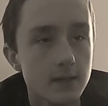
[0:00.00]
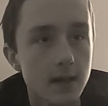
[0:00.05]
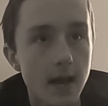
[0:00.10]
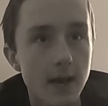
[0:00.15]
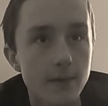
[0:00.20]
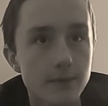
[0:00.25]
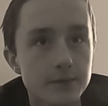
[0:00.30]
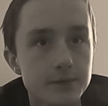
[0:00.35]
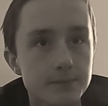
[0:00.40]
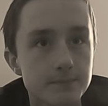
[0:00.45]

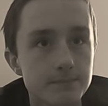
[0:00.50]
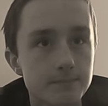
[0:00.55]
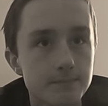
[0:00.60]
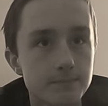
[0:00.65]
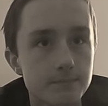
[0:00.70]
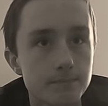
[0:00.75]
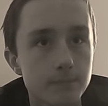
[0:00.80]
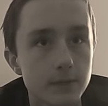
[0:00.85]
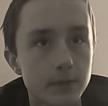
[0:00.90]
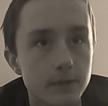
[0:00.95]
I was
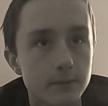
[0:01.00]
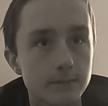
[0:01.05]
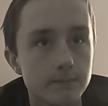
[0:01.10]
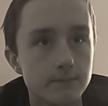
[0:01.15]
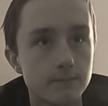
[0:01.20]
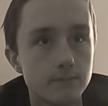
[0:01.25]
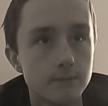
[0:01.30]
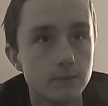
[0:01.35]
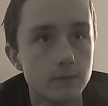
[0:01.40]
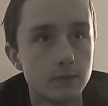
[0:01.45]
pretty.
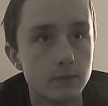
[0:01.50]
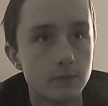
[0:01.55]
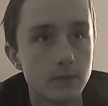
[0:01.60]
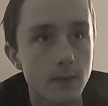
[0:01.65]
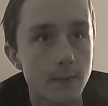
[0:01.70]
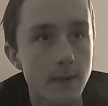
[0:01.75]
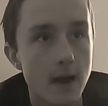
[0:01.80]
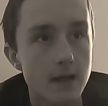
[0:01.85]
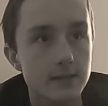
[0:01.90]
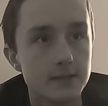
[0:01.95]

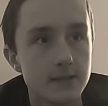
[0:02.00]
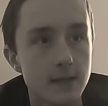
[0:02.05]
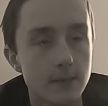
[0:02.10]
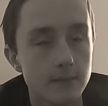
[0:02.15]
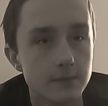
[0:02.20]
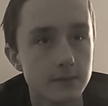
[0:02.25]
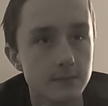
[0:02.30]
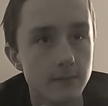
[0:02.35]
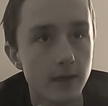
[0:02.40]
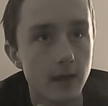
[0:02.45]
I mean, I'd say I
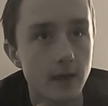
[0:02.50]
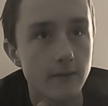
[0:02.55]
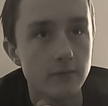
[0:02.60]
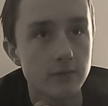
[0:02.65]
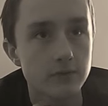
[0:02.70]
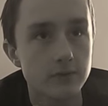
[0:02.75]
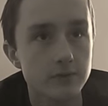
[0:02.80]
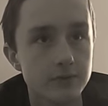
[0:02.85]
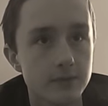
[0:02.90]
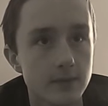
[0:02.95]
was
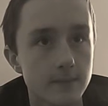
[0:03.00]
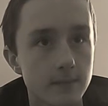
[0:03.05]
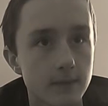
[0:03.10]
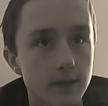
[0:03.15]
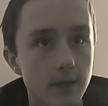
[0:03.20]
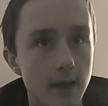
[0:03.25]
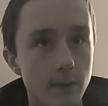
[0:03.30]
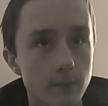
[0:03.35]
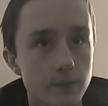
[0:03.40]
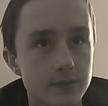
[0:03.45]
average or
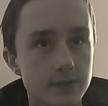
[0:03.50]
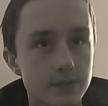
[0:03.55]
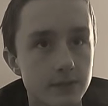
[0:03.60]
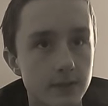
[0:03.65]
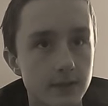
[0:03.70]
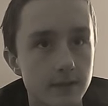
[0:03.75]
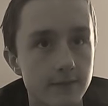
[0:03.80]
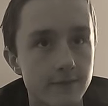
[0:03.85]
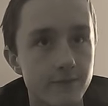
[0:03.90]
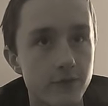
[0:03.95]
something. I
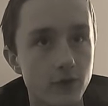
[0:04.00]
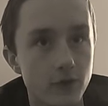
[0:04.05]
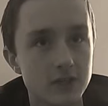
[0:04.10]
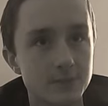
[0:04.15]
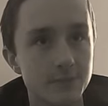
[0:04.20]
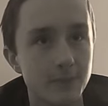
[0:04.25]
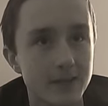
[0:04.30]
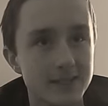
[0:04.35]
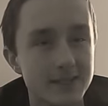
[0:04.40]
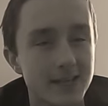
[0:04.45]
wasn't in the
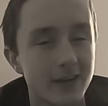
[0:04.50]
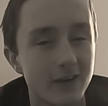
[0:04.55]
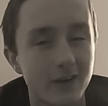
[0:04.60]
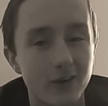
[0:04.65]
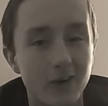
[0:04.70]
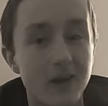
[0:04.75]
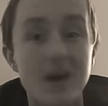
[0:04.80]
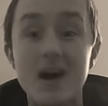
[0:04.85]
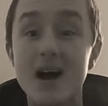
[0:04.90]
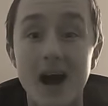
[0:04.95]
first place at
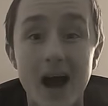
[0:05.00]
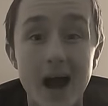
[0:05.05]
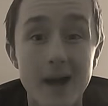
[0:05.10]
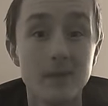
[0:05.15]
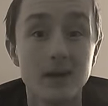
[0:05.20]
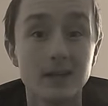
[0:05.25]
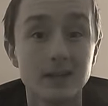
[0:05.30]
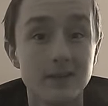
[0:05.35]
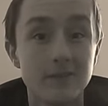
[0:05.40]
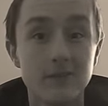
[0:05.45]
all.
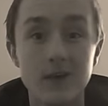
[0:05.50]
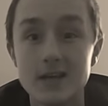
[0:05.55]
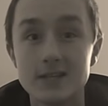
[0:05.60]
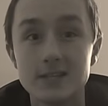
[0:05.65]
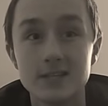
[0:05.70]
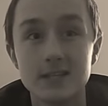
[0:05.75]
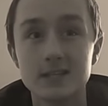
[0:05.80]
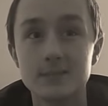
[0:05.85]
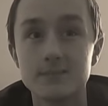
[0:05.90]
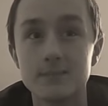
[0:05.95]
I'm not the
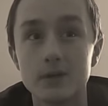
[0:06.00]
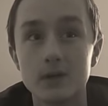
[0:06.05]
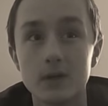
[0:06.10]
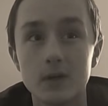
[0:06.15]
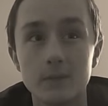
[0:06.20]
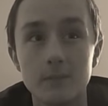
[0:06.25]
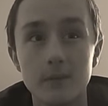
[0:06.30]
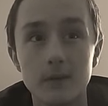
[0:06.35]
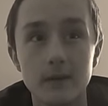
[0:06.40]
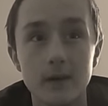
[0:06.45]
fastest
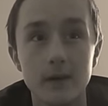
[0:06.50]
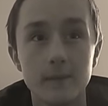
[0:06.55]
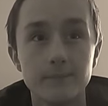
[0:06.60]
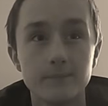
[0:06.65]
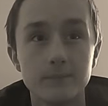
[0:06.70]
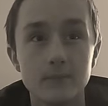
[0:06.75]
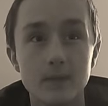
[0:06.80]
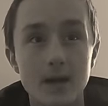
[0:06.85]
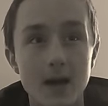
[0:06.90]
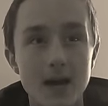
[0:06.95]
sprinter, but
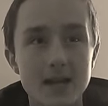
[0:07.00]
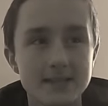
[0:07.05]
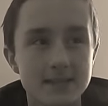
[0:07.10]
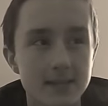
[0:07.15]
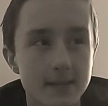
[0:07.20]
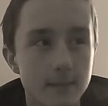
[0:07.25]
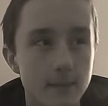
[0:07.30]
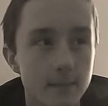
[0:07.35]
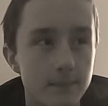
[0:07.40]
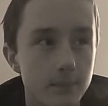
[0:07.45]
I'd
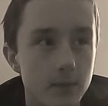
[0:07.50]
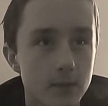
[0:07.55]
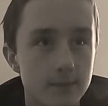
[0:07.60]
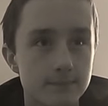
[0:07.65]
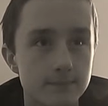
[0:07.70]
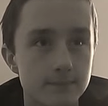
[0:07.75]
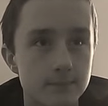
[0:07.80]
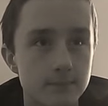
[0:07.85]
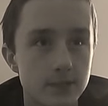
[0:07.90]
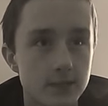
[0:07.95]
say I'm a pretty
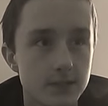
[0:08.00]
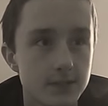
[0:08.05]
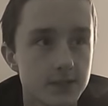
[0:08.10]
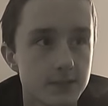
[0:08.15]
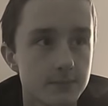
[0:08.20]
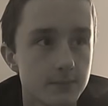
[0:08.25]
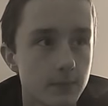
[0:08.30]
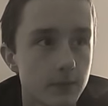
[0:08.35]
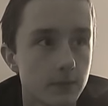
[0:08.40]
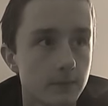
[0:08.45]

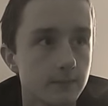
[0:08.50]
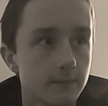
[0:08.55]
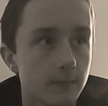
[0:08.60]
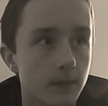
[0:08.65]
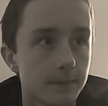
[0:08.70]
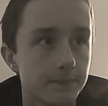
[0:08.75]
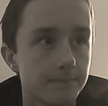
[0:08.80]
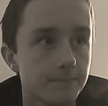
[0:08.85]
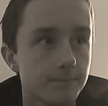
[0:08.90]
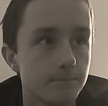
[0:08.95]
decent sprinter,
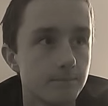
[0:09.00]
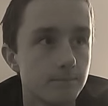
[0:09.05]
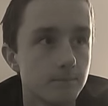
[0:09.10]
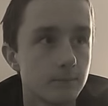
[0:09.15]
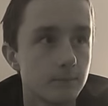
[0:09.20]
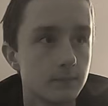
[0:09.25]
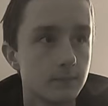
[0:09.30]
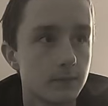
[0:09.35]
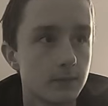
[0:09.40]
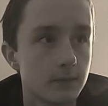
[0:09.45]
I
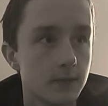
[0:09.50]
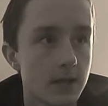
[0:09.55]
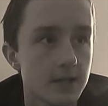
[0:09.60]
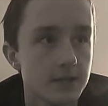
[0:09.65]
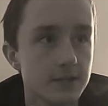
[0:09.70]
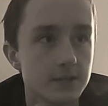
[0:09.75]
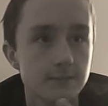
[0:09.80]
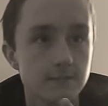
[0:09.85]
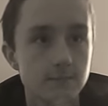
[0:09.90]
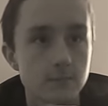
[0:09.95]

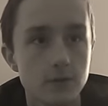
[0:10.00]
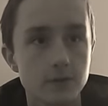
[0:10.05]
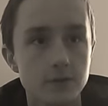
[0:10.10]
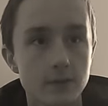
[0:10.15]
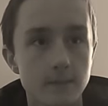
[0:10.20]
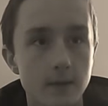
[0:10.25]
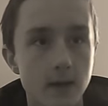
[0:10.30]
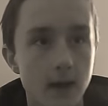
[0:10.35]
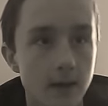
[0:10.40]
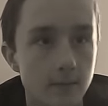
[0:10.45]
guess, or
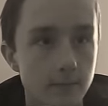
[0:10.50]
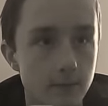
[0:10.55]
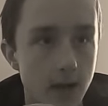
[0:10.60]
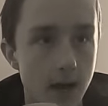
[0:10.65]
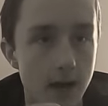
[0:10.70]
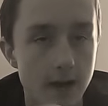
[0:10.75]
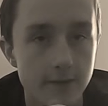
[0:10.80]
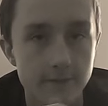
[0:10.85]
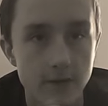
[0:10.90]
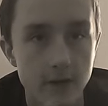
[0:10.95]
something.
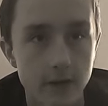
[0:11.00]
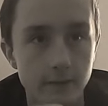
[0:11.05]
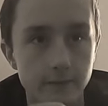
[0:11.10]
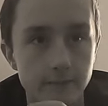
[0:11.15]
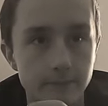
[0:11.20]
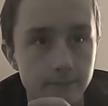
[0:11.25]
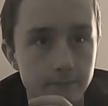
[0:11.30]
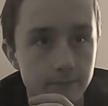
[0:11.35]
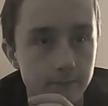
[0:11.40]
I failed.